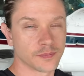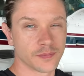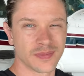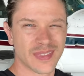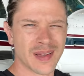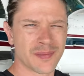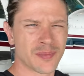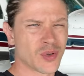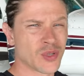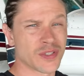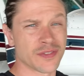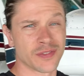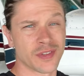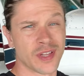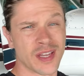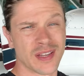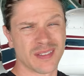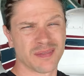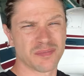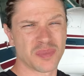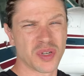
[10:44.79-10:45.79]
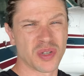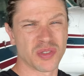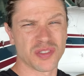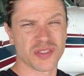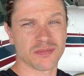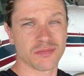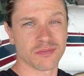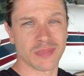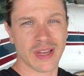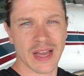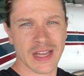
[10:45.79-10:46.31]
Not post-flight,
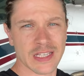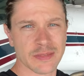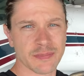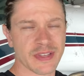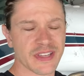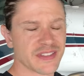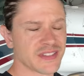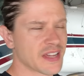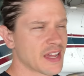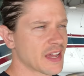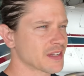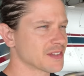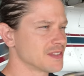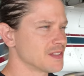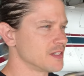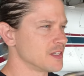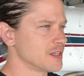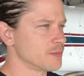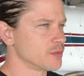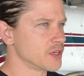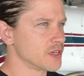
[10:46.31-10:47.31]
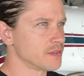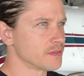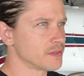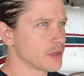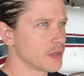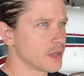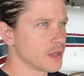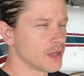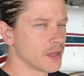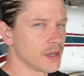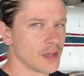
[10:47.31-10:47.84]
post-high-speed taxi debrief.
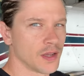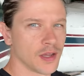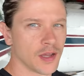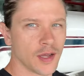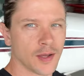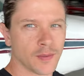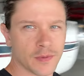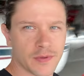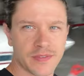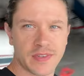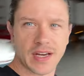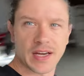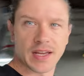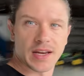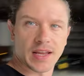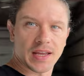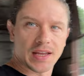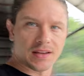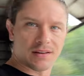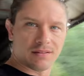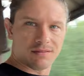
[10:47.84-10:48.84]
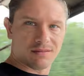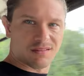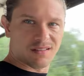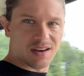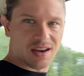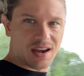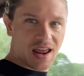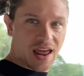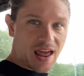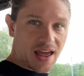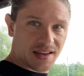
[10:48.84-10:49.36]
We've got a
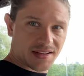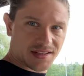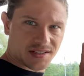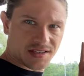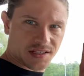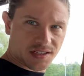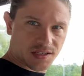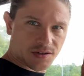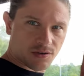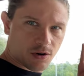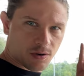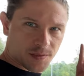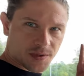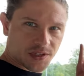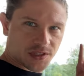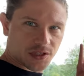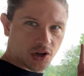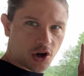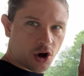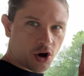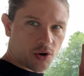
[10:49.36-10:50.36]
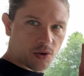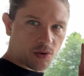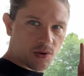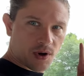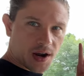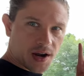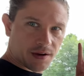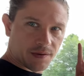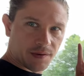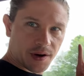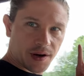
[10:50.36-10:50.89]
nasty storm. This is all
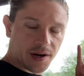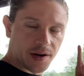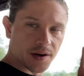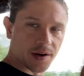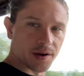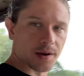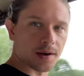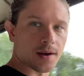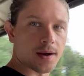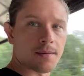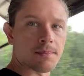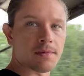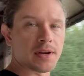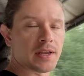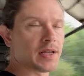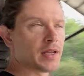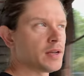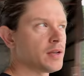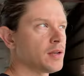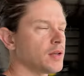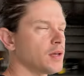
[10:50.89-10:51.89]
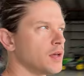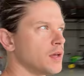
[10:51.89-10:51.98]
rain right here coming in.